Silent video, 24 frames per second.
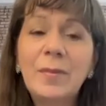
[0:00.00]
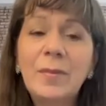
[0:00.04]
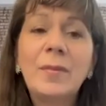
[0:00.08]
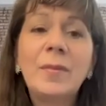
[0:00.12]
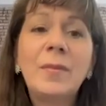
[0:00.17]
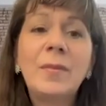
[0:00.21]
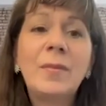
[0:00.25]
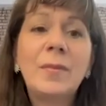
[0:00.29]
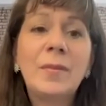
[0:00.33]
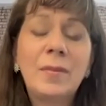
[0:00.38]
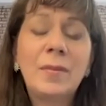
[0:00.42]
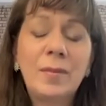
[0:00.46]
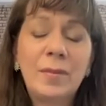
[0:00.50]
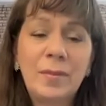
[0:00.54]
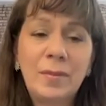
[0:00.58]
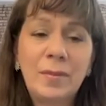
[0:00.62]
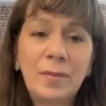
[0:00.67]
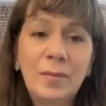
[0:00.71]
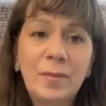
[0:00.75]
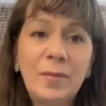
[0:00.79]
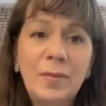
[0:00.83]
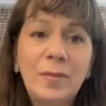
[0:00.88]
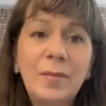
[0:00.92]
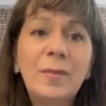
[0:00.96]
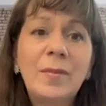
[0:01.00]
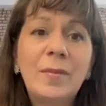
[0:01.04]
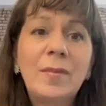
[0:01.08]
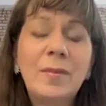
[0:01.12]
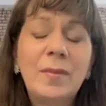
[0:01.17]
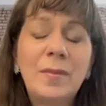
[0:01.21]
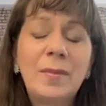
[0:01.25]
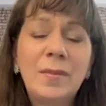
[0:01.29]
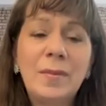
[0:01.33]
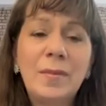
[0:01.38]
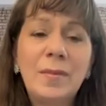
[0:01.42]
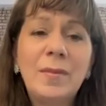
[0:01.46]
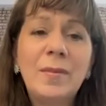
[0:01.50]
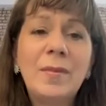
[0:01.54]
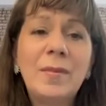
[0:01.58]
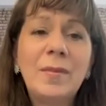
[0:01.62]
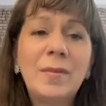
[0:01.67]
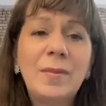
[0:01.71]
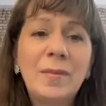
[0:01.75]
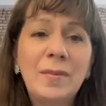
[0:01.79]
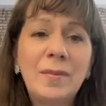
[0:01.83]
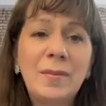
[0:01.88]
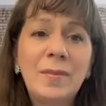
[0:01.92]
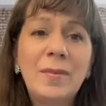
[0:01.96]

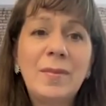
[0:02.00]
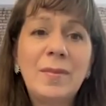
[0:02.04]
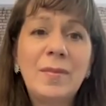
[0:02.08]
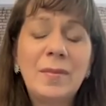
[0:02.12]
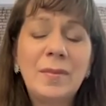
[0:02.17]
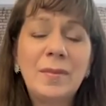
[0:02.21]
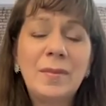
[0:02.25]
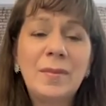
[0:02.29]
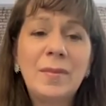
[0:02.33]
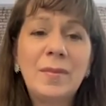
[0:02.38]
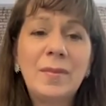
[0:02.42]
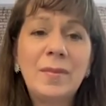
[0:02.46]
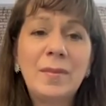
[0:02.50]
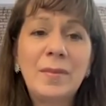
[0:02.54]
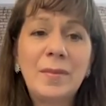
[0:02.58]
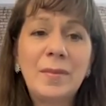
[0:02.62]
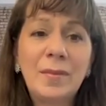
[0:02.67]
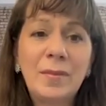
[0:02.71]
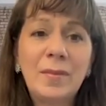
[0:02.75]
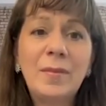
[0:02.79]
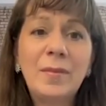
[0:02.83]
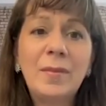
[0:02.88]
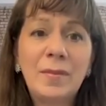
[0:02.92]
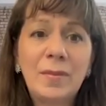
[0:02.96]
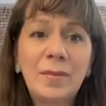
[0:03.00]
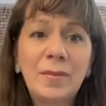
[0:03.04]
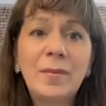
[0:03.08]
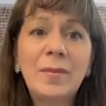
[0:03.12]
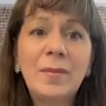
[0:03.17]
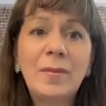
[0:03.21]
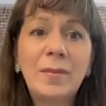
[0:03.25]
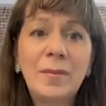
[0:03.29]
[no speech]